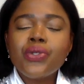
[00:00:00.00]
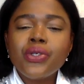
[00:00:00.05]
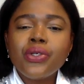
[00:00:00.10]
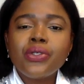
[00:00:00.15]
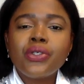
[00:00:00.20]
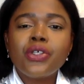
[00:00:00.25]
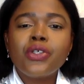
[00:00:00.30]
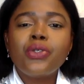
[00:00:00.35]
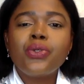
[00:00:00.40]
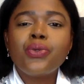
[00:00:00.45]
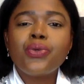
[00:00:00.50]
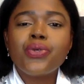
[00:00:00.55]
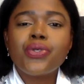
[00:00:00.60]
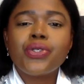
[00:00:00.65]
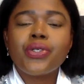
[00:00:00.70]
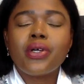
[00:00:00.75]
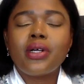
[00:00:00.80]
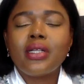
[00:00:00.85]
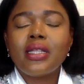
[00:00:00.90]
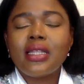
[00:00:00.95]
you to do
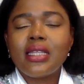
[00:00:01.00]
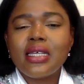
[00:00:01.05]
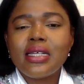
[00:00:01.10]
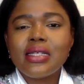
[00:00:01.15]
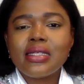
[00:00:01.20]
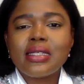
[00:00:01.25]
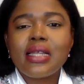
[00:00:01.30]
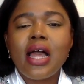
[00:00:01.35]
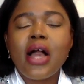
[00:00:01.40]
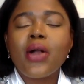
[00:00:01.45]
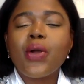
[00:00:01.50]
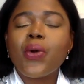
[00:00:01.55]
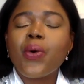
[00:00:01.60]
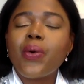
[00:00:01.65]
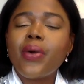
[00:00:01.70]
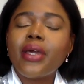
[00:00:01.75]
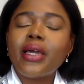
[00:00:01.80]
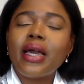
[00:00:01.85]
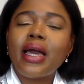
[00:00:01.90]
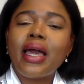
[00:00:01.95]
certain things like
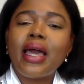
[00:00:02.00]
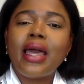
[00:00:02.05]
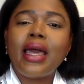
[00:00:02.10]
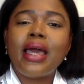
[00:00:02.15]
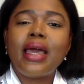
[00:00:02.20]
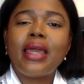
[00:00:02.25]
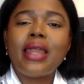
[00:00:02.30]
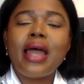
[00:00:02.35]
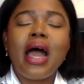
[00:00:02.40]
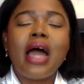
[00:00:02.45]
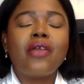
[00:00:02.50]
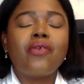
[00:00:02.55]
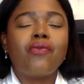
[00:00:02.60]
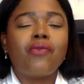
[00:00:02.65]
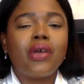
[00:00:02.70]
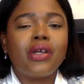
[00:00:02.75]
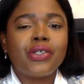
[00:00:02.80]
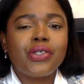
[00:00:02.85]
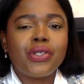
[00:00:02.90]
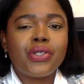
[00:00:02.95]
going ahead and
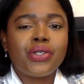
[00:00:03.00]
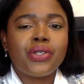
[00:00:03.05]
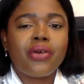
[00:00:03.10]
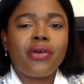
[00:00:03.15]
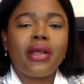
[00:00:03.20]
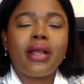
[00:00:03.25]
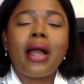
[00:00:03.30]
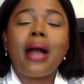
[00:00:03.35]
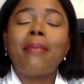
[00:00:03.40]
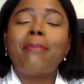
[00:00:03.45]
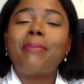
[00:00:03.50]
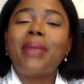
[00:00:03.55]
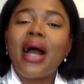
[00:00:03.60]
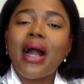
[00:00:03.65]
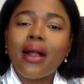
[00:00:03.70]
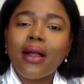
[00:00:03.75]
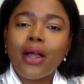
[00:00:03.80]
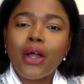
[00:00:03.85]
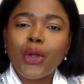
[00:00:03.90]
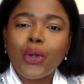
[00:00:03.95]
registering a
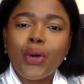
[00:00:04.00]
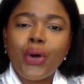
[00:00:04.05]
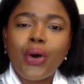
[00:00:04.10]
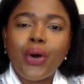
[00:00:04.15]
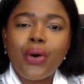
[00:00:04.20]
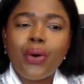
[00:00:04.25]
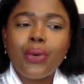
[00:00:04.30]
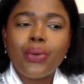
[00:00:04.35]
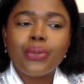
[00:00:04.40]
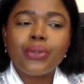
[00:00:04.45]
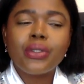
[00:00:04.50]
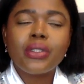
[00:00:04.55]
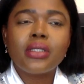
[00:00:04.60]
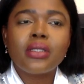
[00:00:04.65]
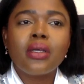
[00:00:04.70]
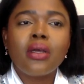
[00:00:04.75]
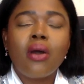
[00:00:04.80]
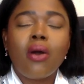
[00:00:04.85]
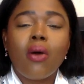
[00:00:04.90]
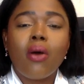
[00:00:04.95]
bank account
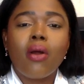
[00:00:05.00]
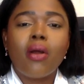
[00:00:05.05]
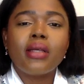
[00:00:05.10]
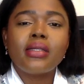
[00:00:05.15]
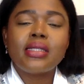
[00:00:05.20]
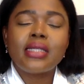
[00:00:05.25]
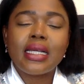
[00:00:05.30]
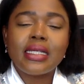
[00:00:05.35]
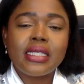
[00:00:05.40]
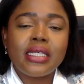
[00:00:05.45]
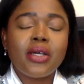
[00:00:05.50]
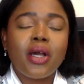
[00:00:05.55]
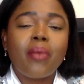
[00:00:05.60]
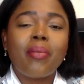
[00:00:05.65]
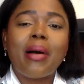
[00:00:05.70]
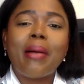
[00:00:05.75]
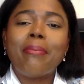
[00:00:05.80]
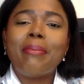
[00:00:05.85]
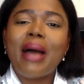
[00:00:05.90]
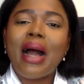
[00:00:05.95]
or setting up
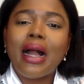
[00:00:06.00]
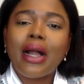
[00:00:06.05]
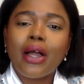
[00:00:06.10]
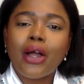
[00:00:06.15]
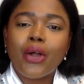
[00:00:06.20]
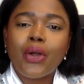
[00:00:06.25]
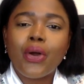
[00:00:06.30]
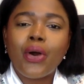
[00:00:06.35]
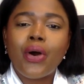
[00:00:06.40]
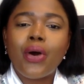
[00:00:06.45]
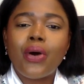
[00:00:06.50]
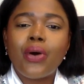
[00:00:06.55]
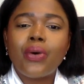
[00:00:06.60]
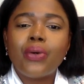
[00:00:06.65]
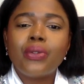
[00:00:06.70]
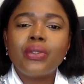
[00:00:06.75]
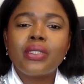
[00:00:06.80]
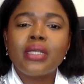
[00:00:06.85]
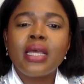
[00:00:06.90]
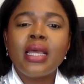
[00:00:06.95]
a bank
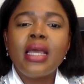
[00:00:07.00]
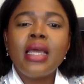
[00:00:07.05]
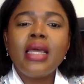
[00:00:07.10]
account.